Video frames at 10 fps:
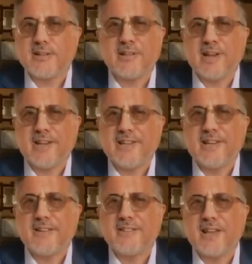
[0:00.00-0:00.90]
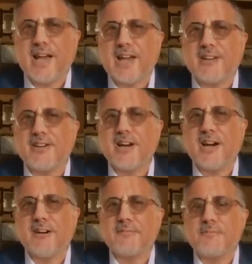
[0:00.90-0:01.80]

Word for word: the idea that Uh,